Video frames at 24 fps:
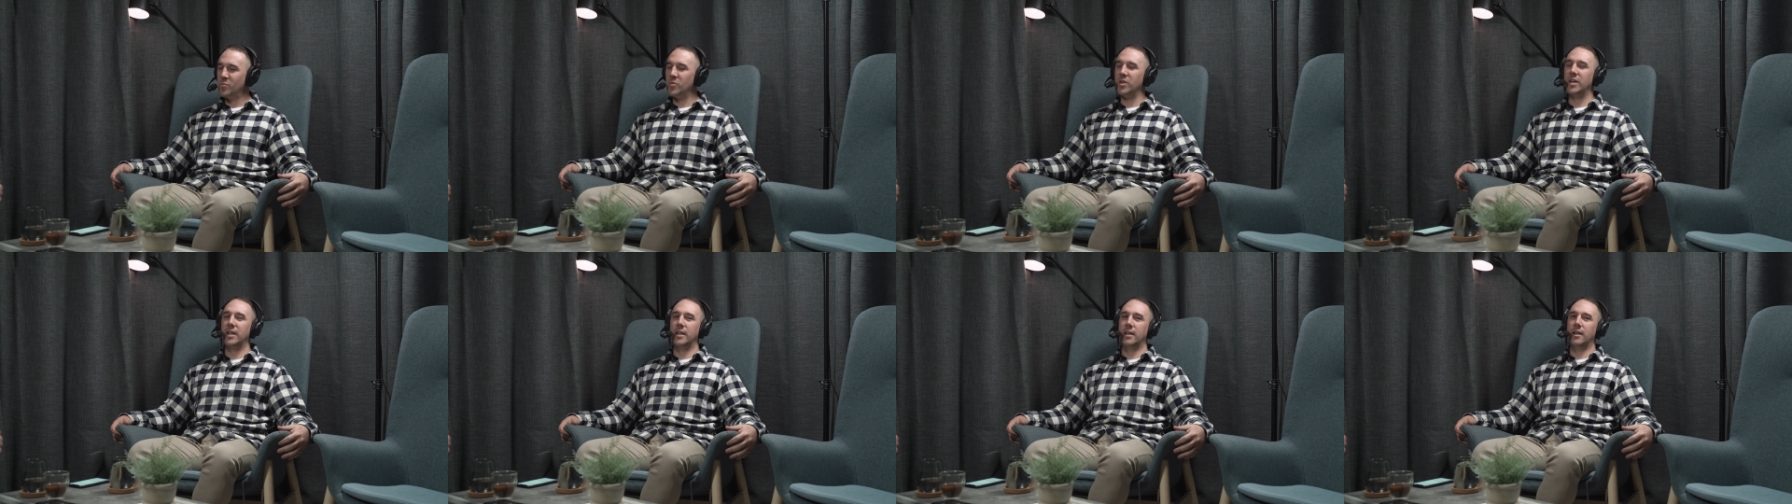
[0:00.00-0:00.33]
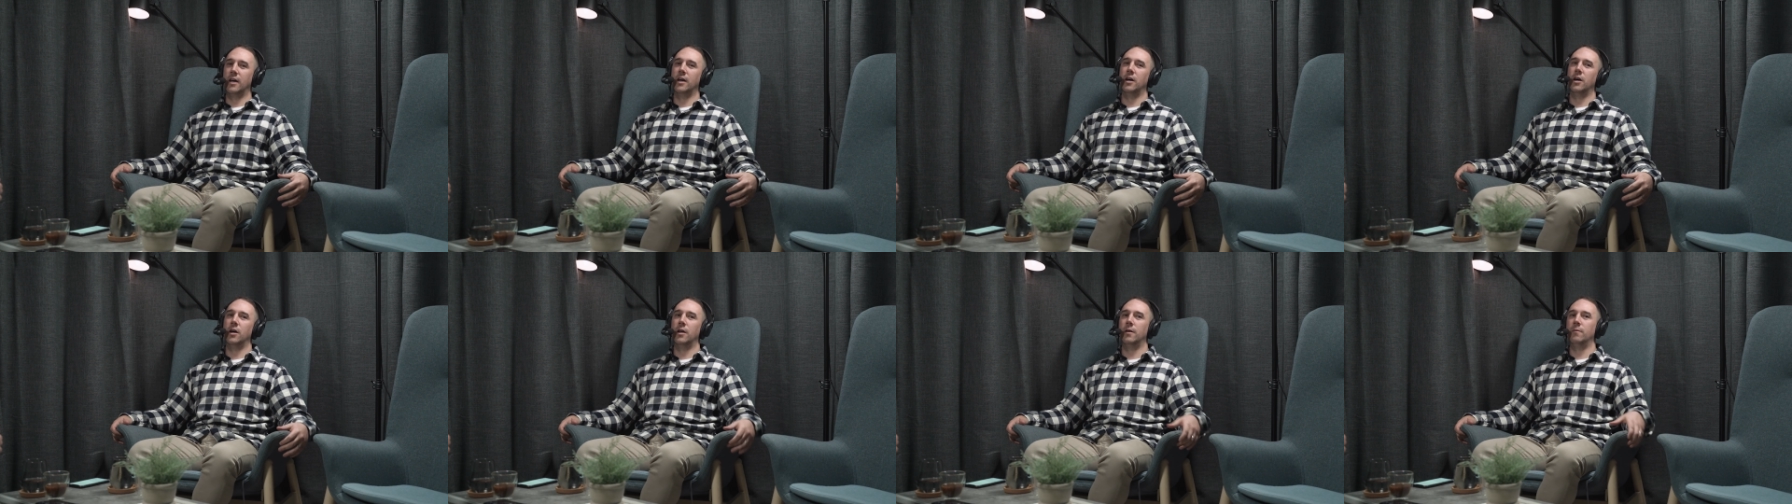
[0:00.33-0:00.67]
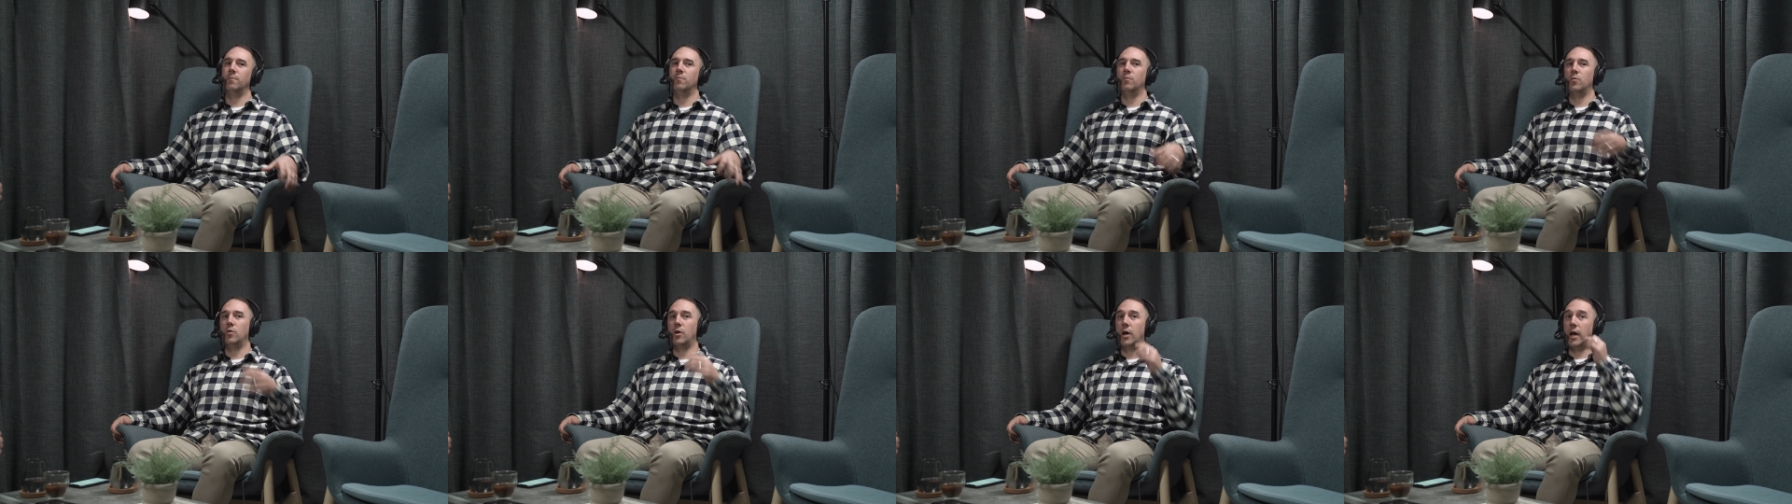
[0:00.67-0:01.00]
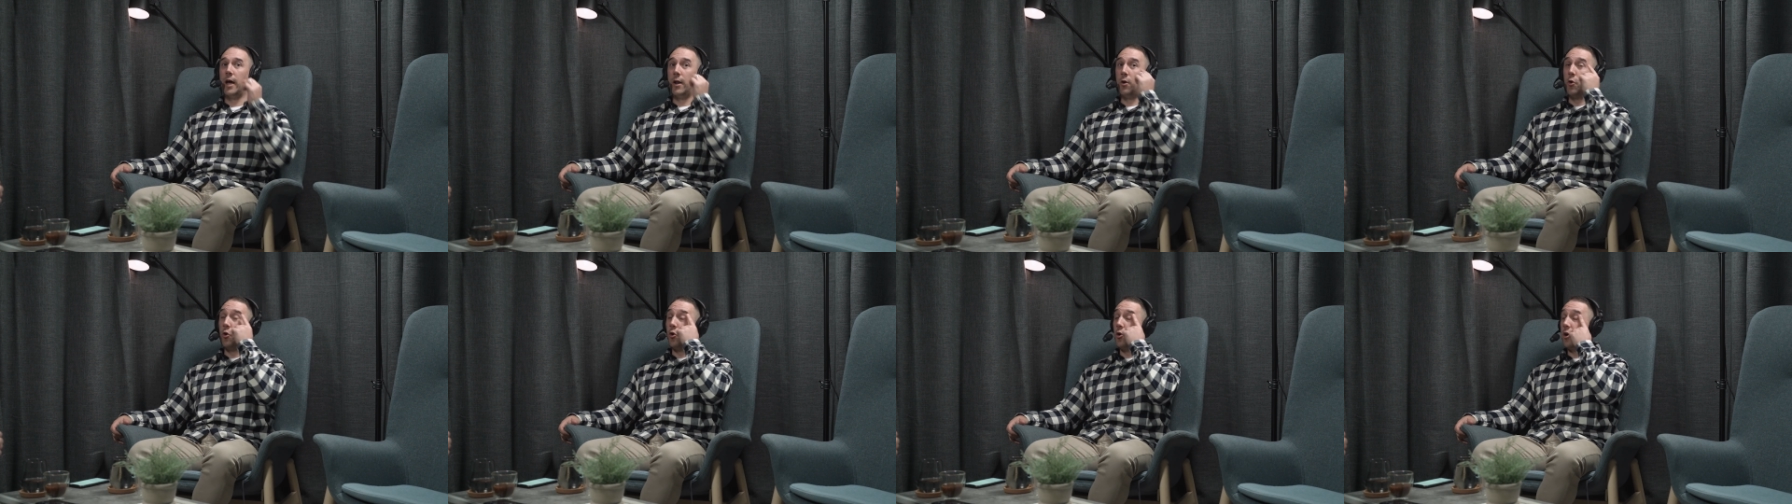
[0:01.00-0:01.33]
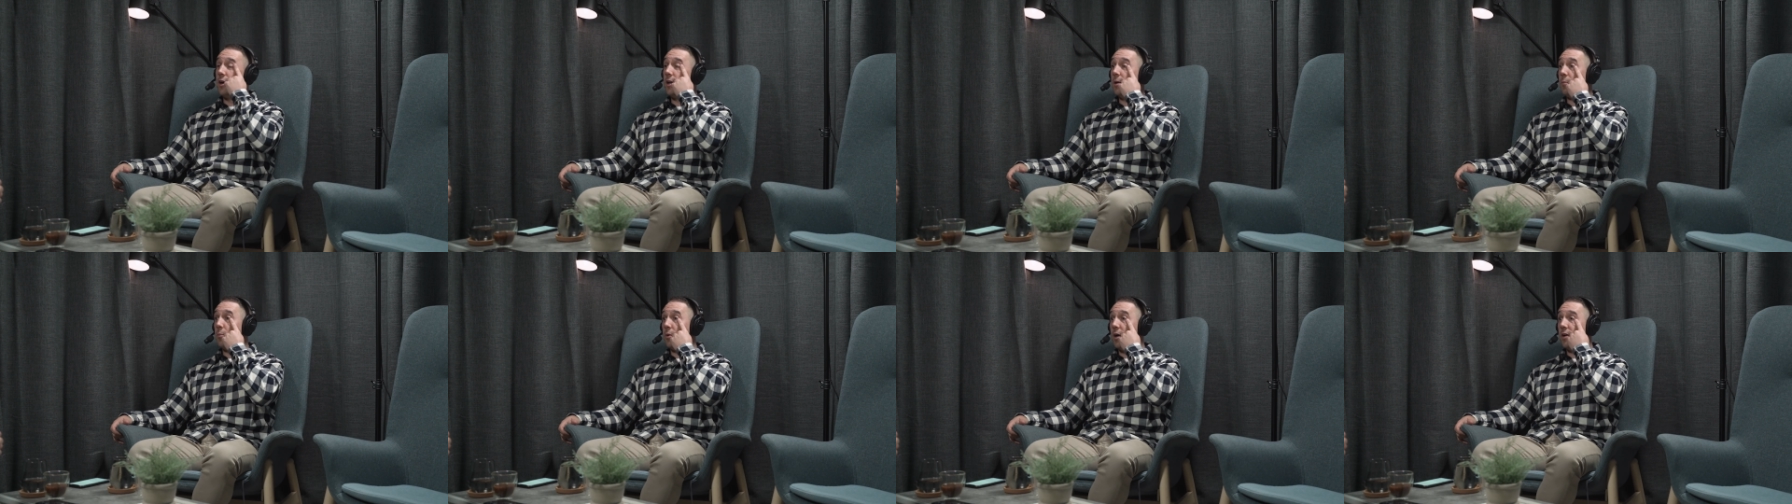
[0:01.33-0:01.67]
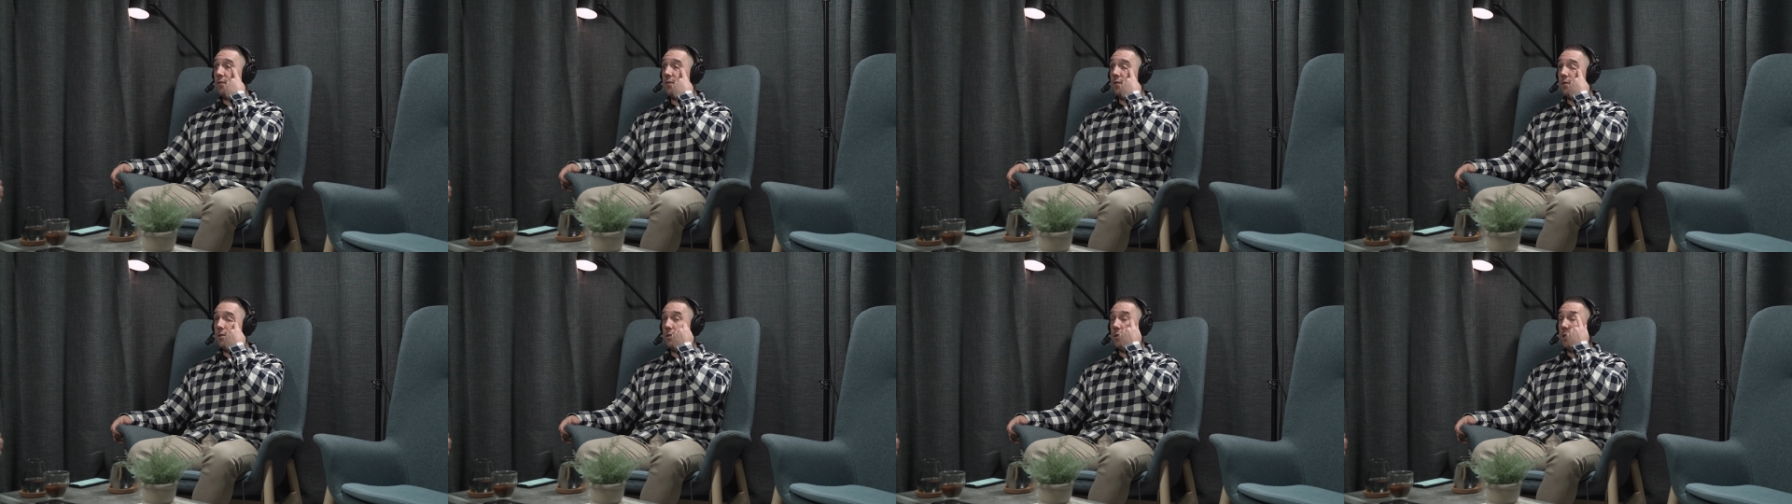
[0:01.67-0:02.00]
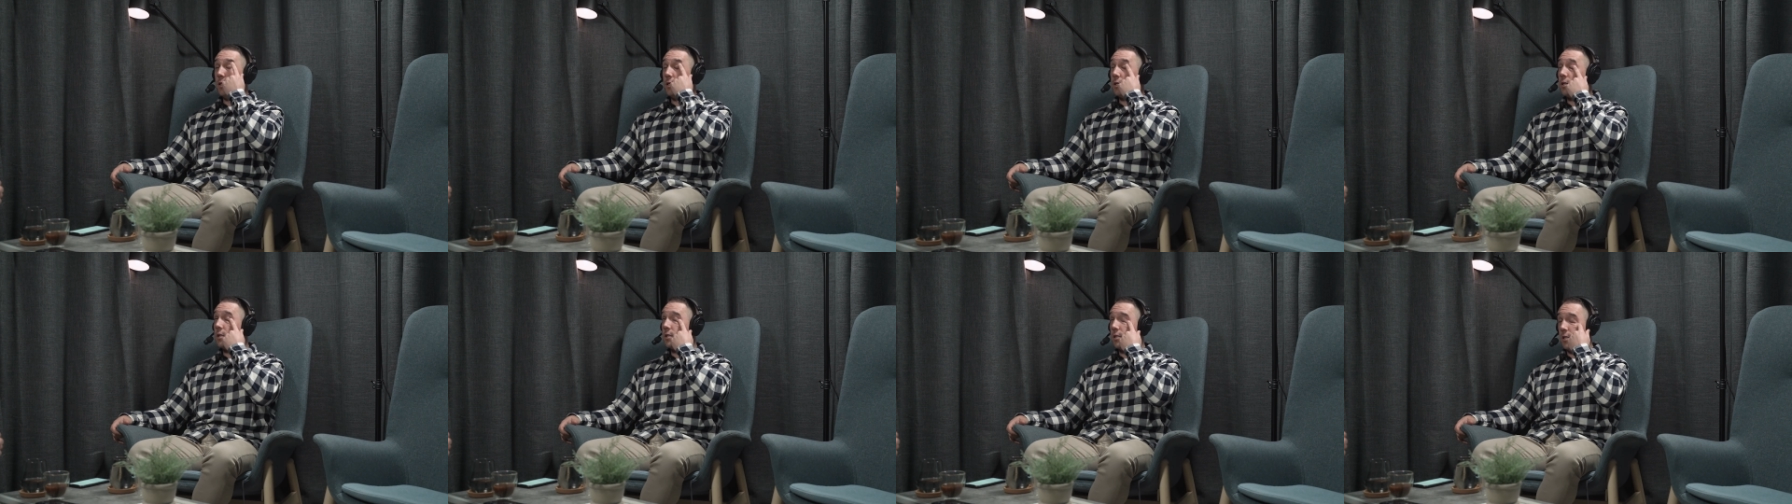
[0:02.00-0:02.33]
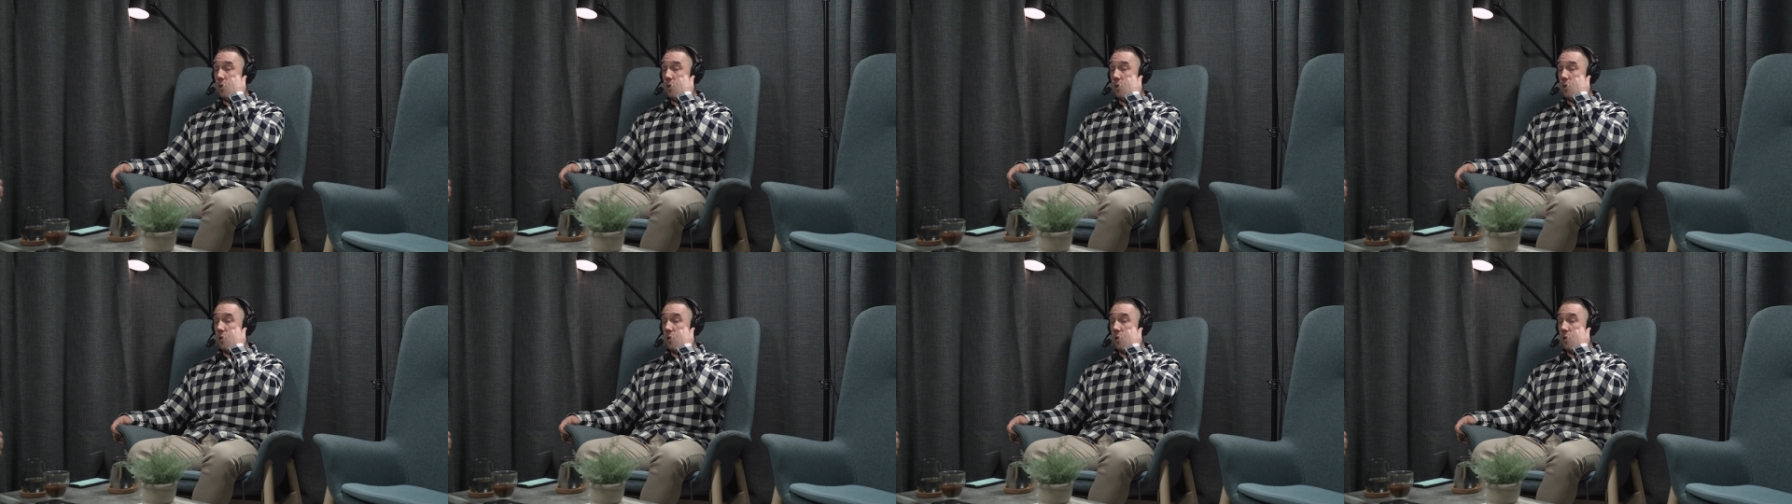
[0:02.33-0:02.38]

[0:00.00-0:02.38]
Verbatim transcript: and I uh, had already prefaced it because